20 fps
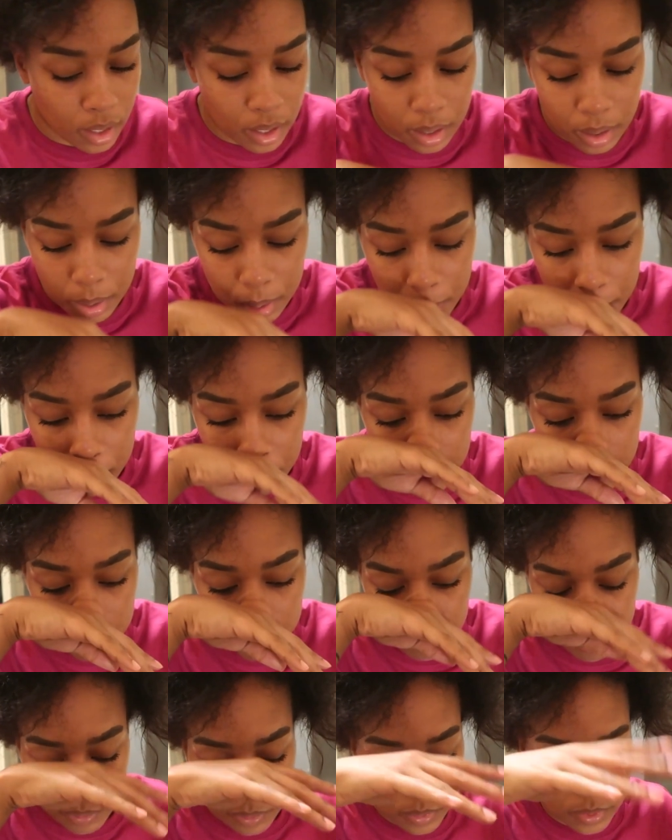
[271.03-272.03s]

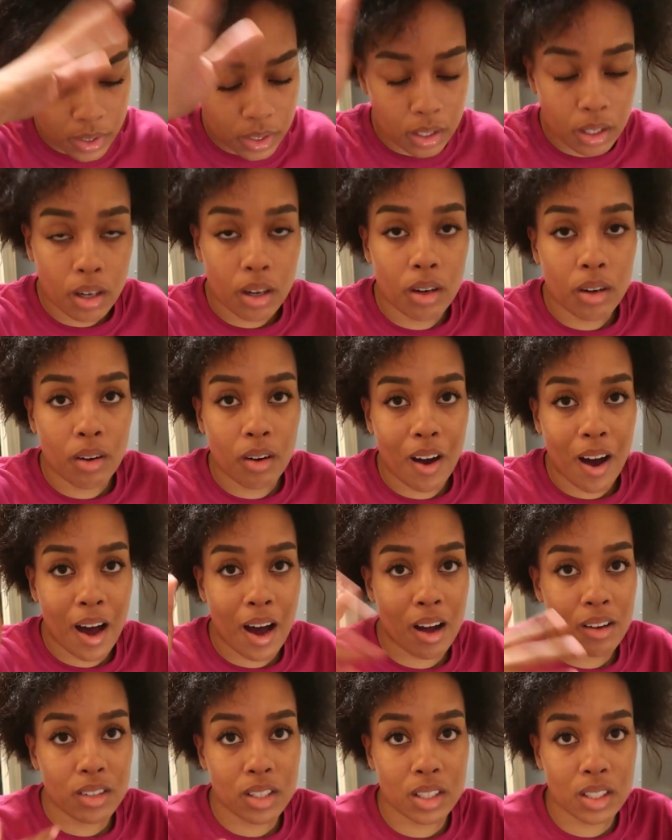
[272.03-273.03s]
um so
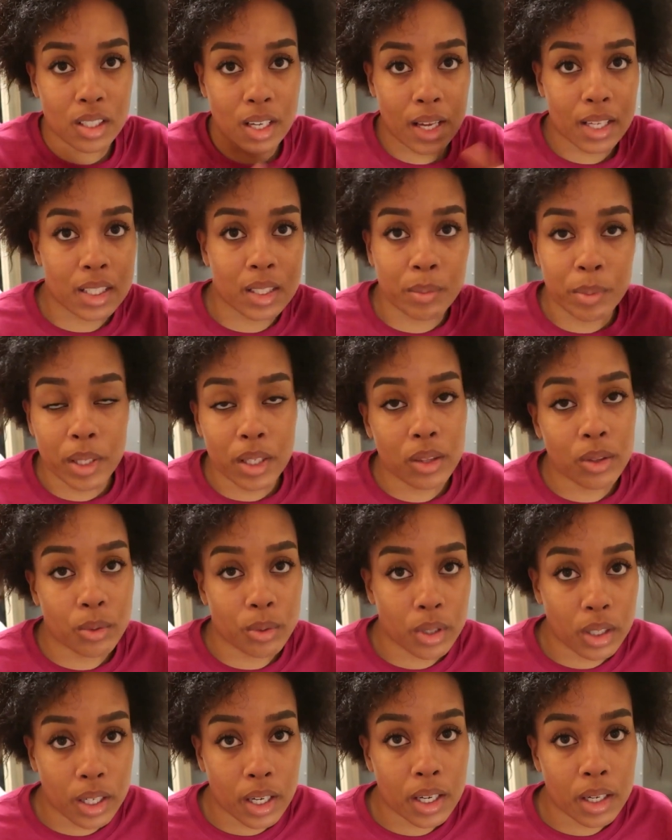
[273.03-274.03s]
i'll just like speed
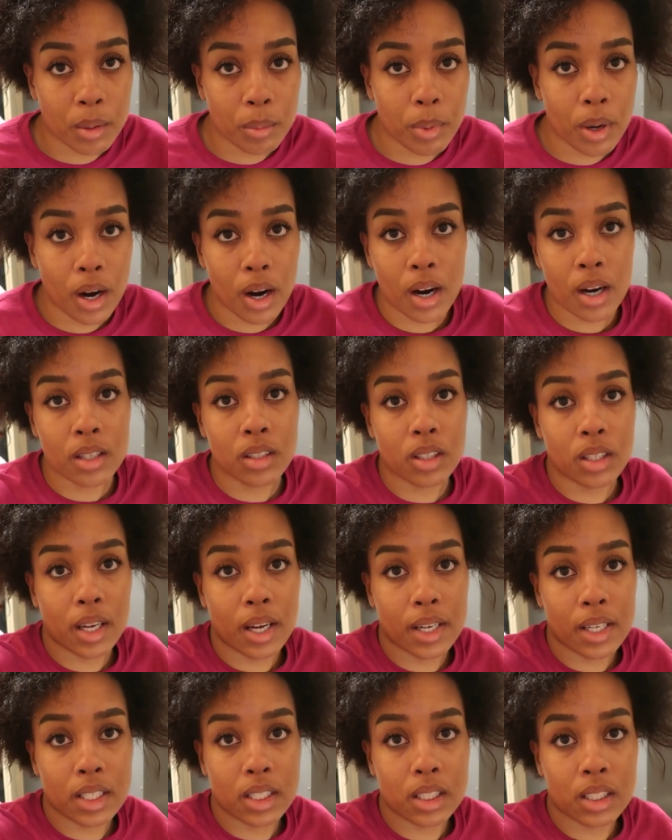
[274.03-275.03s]
through the cutting part so
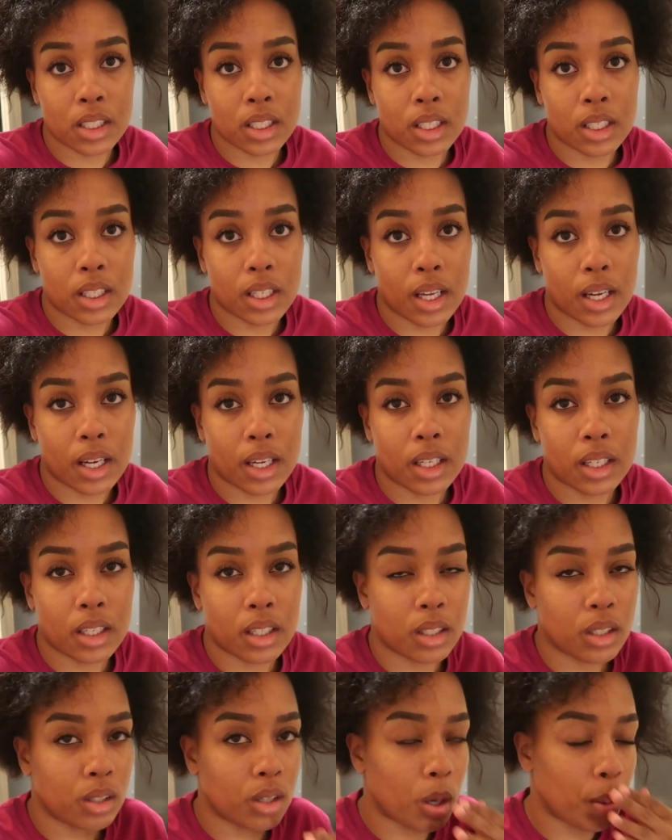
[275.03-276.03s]
y'all can see like
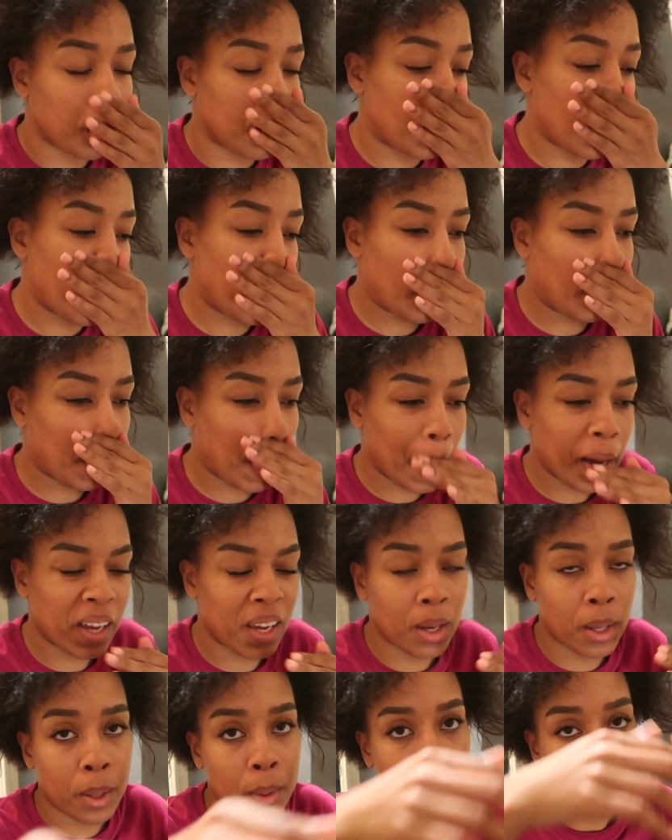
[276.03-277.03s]
you know me cutting my
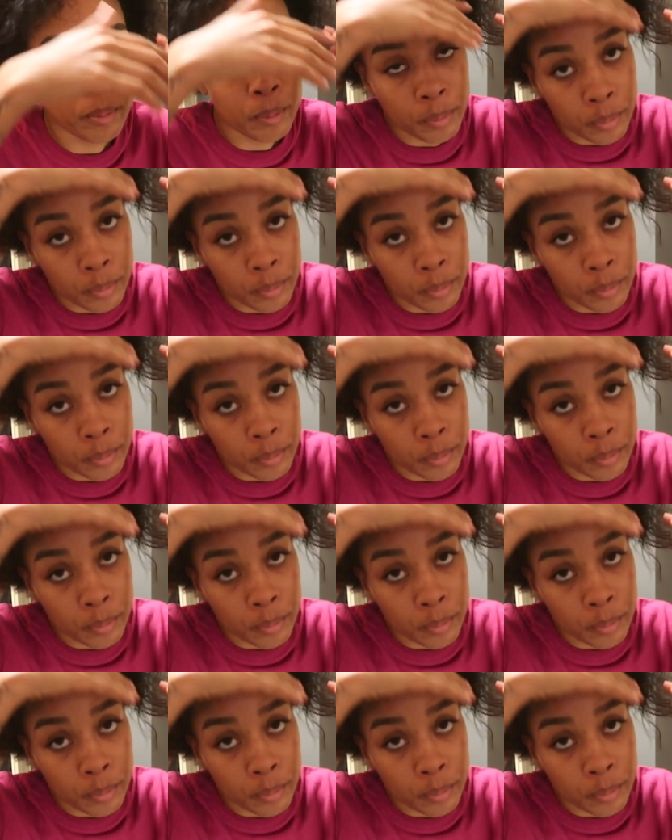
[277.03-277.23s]
hair